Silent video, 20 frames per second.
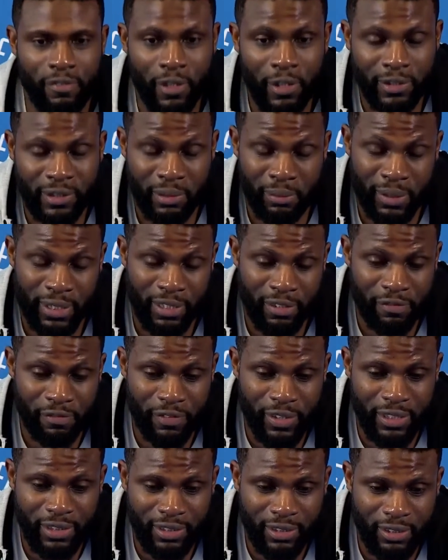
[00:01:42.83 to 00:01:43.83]
It
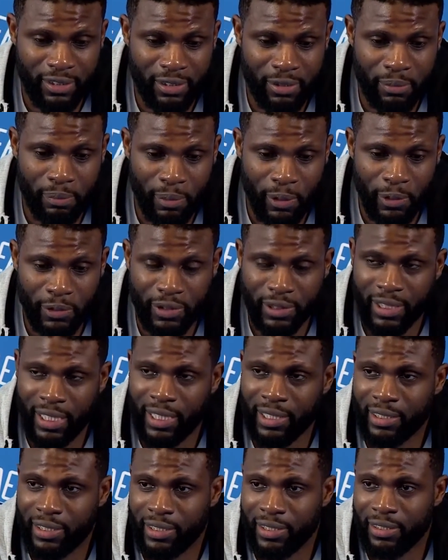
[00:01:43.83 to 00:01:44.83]
fits the
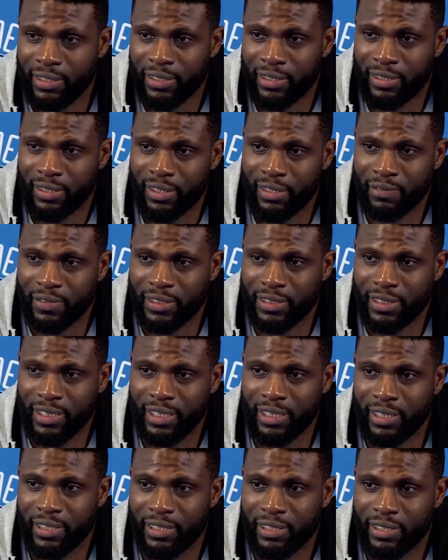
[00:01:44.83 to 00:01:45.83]
personality of the
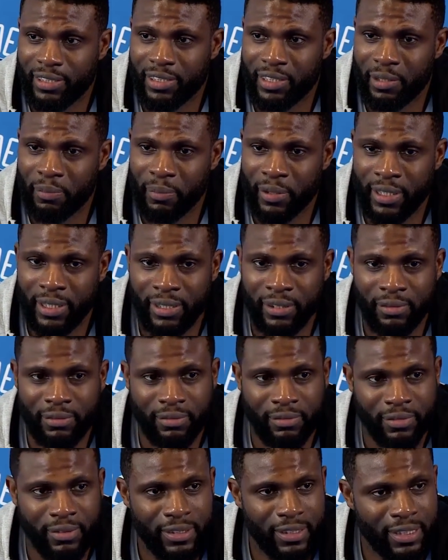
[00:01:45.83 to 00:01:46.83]
city. I
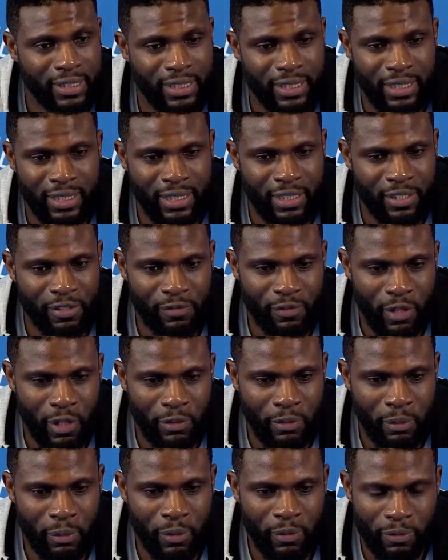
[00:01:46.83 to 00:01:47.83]
mean,
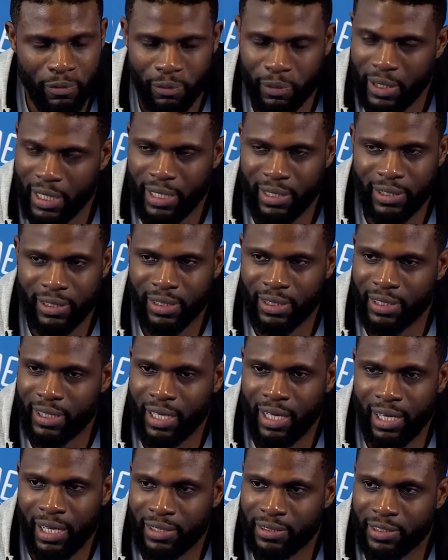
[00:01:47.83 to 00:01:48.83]
we got good
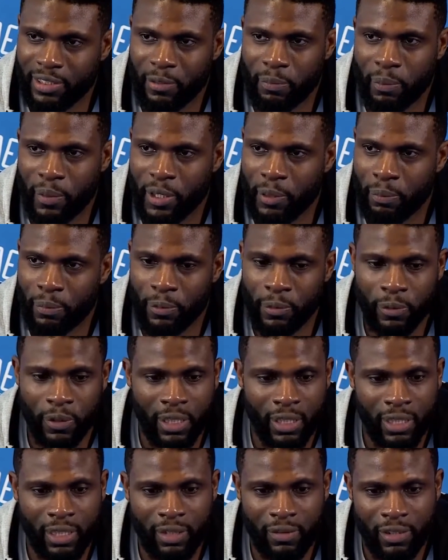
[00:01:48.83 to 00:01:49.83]
guys, good
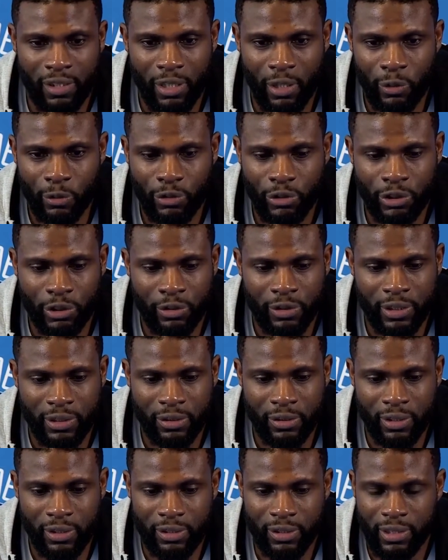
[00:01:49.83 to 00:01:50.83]
people. The culture
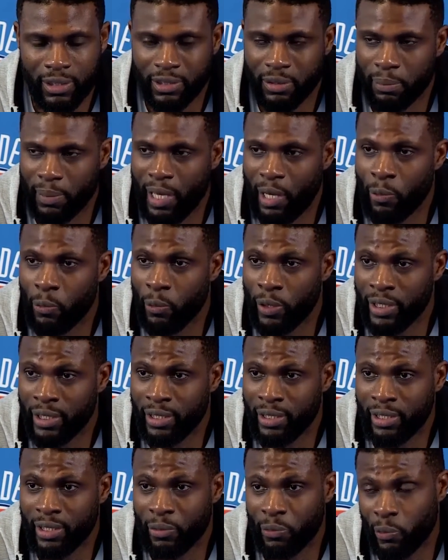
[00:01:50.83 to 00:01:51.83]
is about
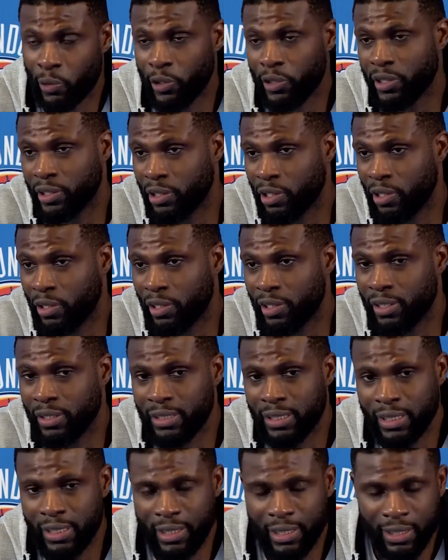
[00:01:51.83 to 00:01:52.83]
winning and working
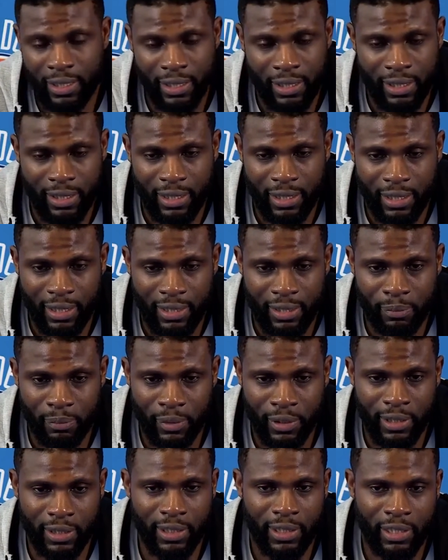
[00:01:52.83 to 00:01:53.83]
hard.
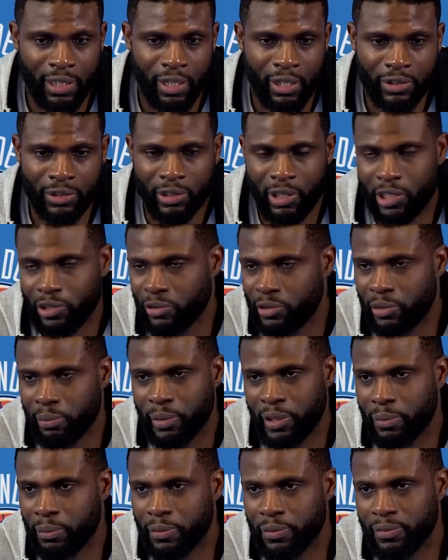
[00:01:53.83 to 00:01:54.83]
But it all starts with
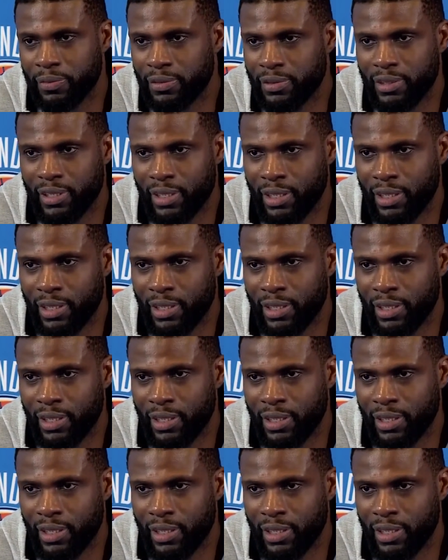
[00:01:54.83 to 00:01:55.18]
the people.